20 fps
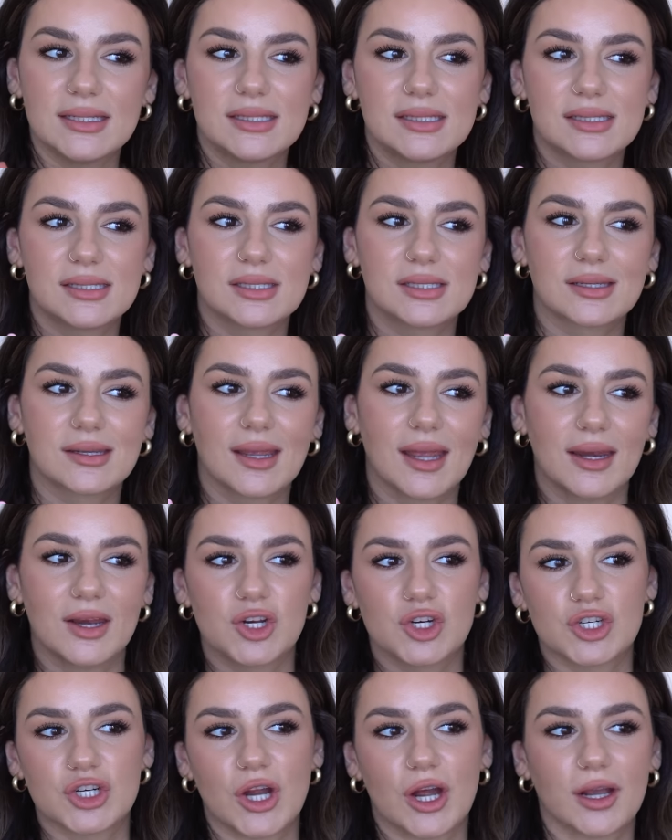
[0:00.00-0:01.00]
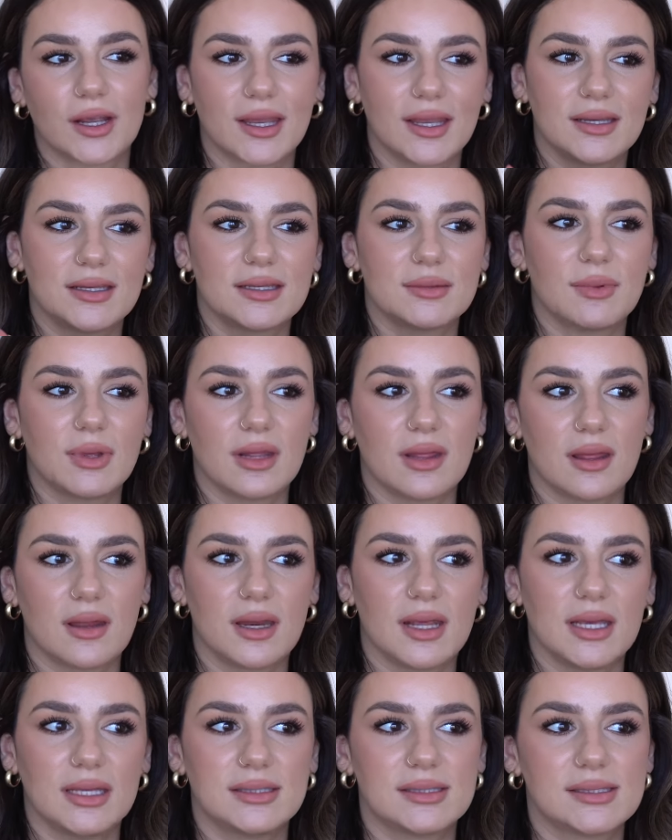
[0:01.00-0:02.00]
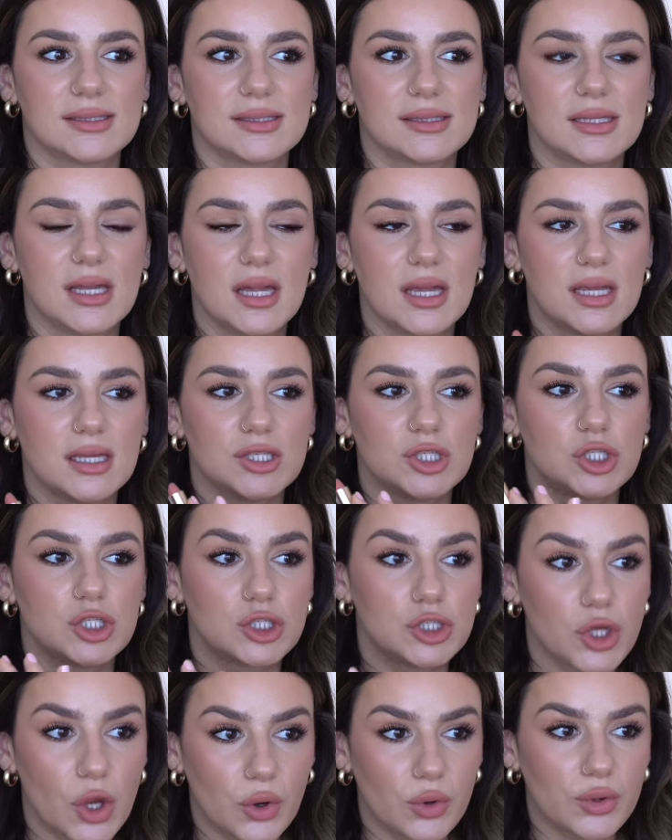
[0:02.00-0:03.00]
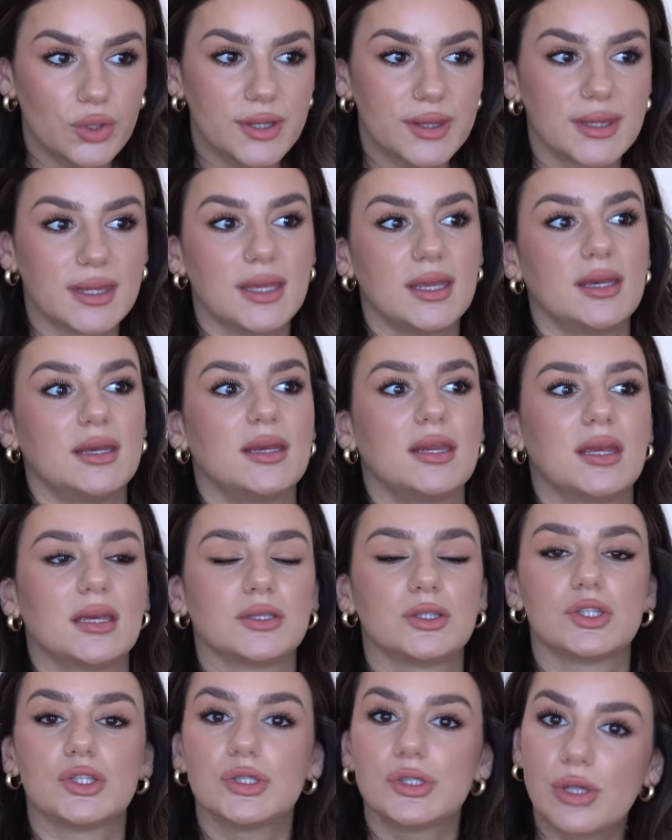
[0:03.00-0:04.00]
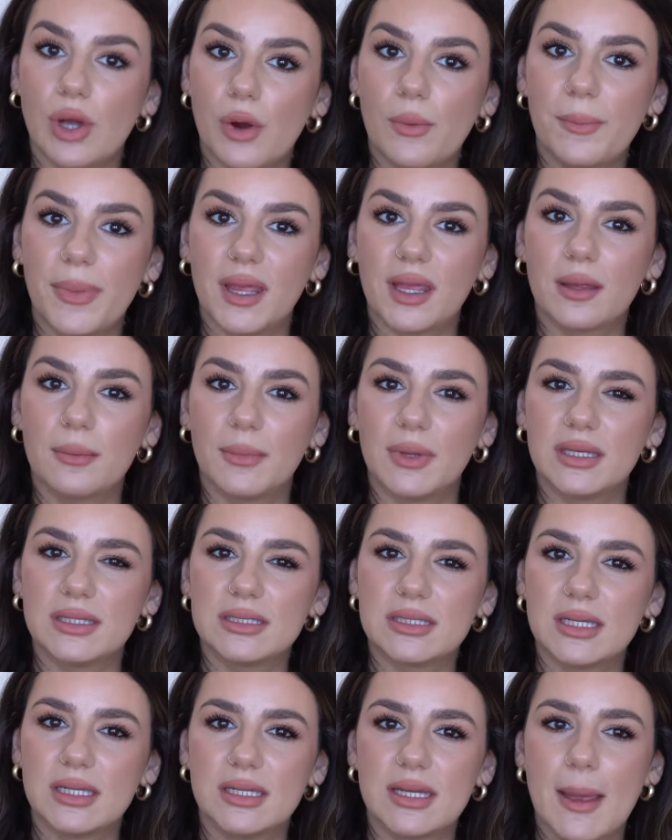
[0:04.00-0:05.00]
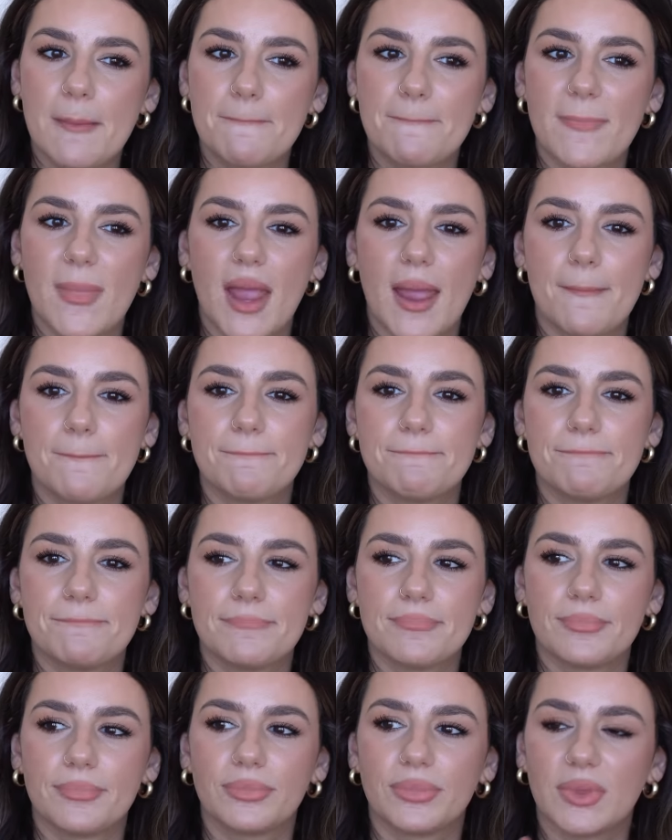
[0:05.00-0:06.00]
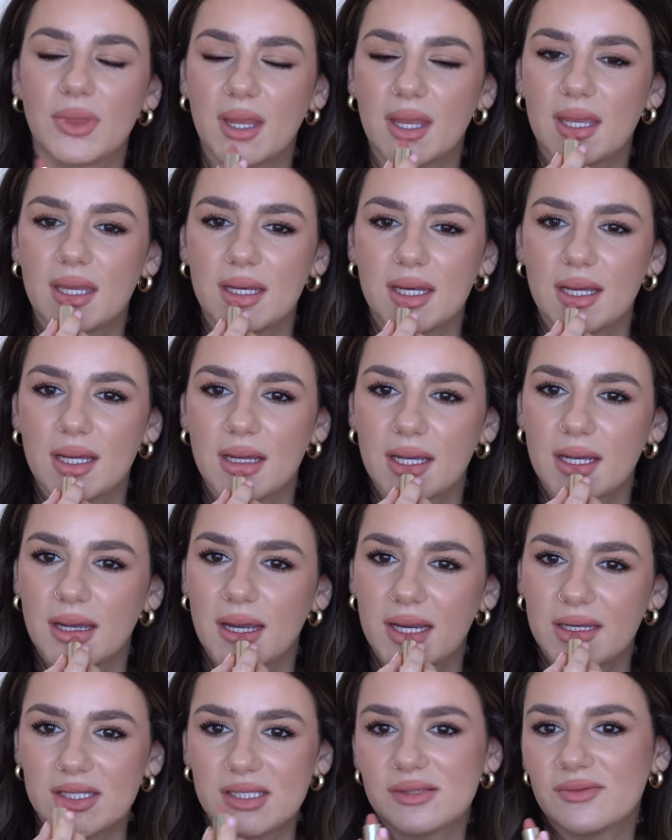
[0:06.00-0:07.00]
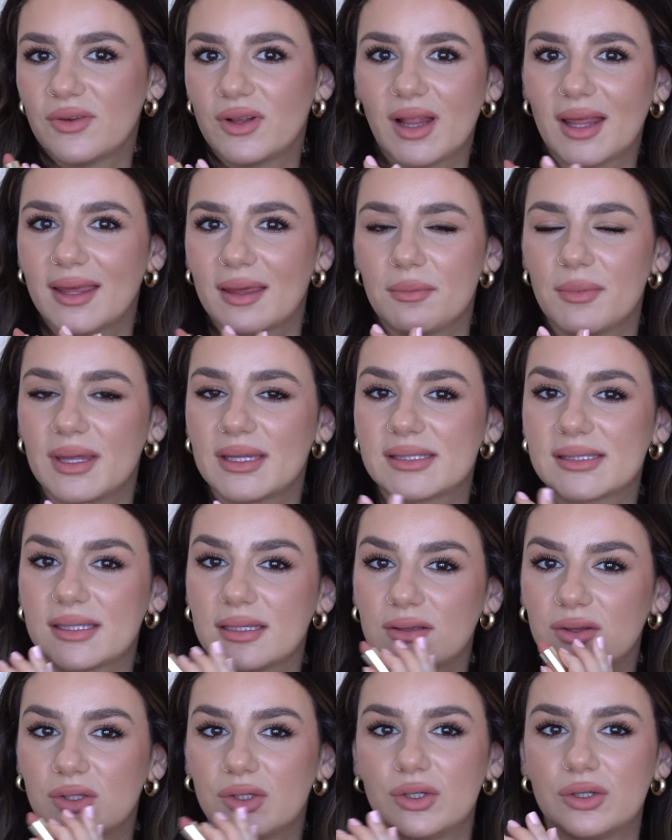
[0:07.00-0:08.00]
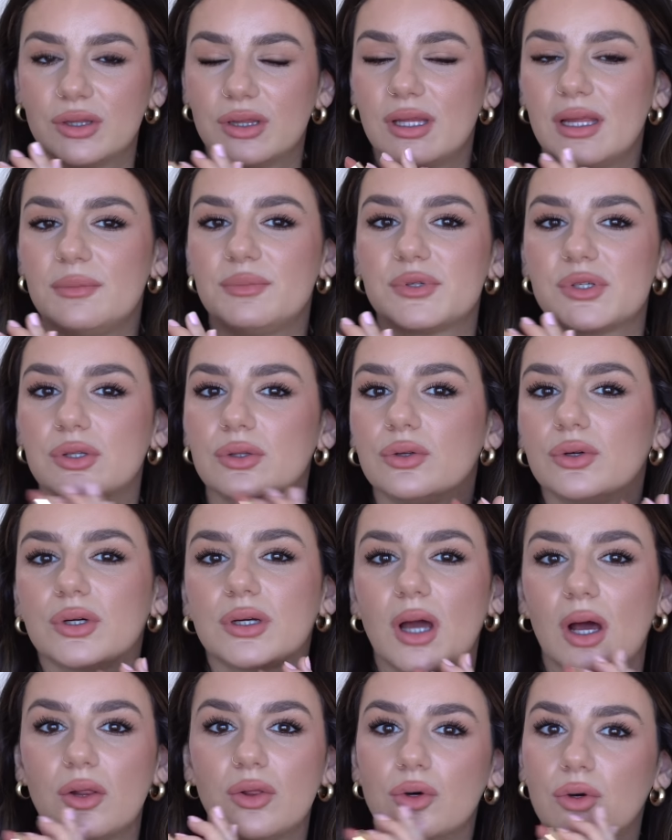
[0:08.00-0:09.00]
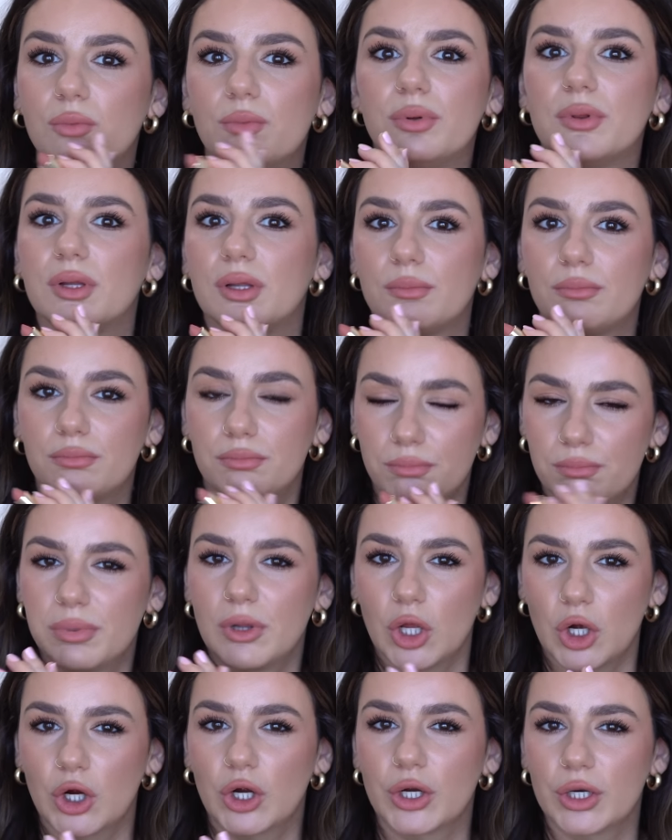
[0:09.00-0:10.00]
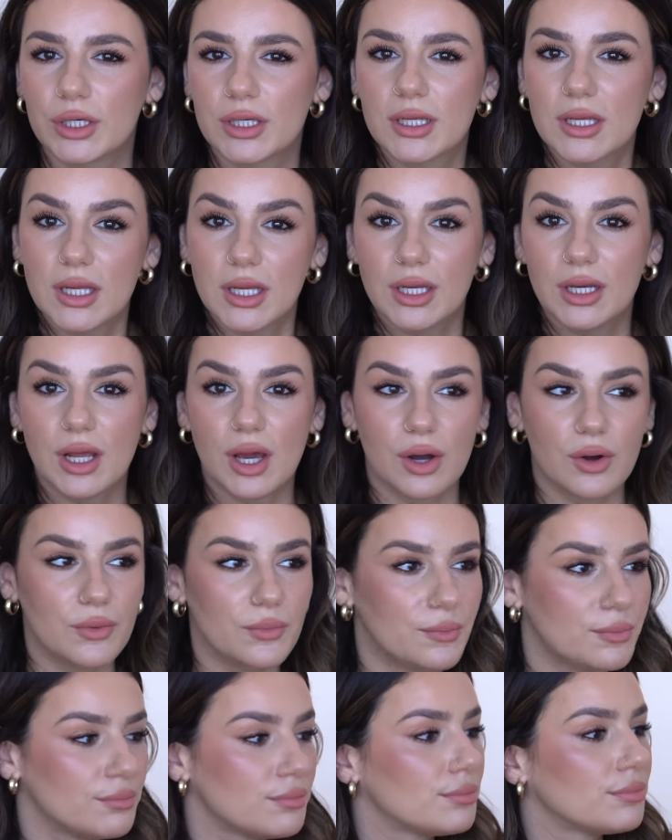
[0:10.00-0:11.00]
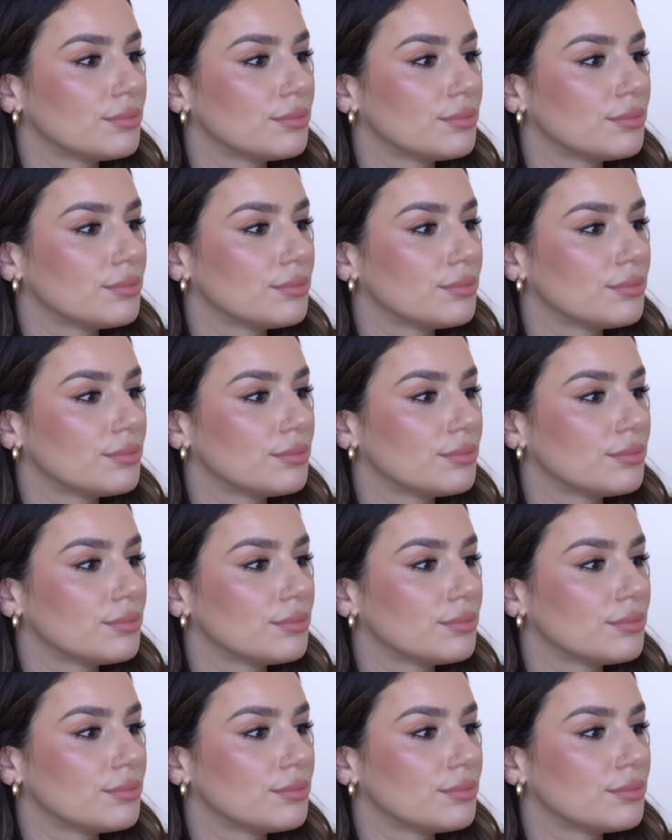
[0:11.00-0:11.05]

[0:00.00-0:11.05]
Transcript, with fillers: it's kind of shocking to me that it's so thin yet so pigmented and I just feel like it makes the lo lips look a little bl blurred, you know?